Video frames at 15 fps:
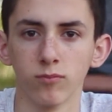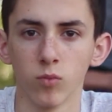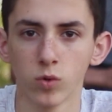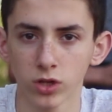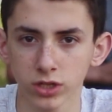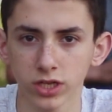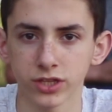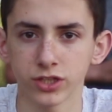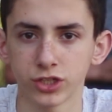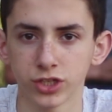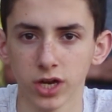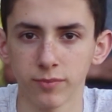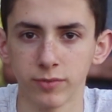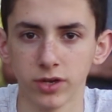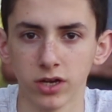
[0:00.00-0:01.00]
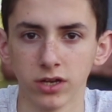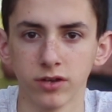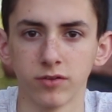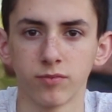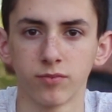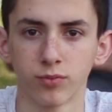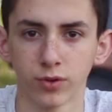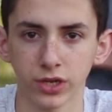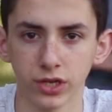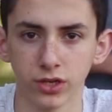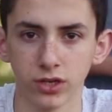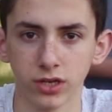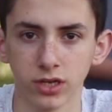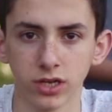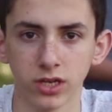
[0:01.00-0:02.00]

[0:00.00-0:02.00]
will get the job done pretty good